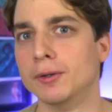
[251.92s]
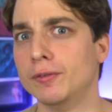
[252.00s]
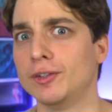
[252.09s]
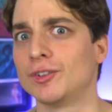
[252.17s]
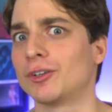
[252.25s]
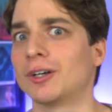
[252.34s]

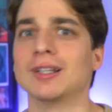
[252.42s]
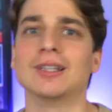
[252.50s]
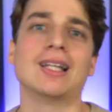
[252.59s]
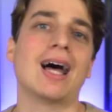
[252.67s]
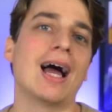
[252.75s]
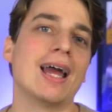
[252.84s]
Movies are
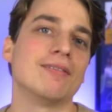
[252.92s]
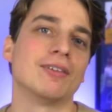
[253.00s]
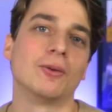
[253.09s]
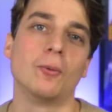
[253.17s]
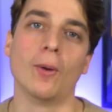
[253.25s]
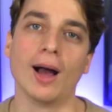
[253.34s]
alive
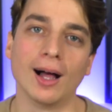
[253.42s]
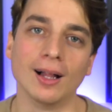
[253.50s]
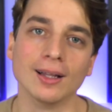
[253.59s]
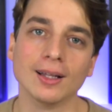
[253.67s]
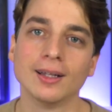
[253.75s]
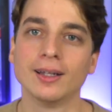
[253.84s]
and
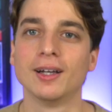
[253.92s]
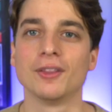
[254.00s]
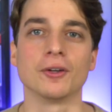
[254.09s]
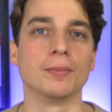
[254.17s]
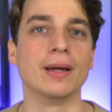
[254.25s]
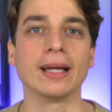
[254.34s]
well.
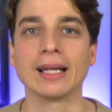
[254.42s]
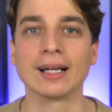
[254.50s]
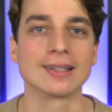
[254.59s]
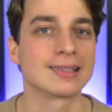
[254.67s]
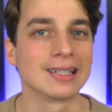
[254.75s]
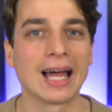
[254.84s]
They're making
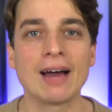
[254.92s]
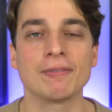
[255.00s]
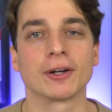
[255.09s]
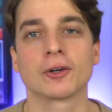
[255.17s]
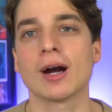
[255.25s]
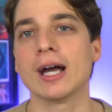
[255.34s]
us laugh
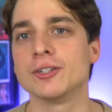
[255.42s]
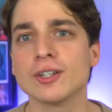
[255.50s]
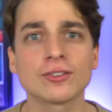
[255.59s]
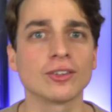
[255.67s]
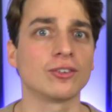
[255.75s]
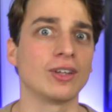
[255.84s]
and cry
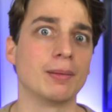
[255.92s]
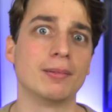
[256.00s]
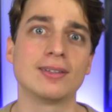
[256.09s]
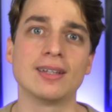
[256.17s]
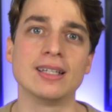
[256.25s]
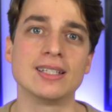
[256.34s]
just the same
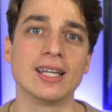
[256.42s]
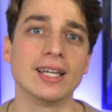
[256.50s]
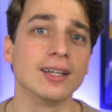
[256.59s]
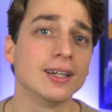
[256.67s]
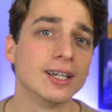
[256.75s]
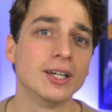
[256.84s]
as they
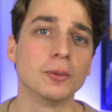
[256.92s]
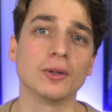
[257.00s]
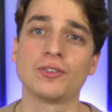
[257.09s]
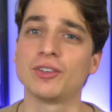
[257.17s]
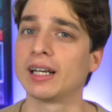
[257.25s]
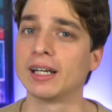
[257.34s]
did
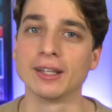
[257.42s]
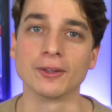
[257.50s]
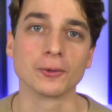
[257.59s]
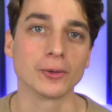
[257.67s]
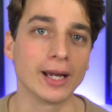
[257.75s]
with Singin' in the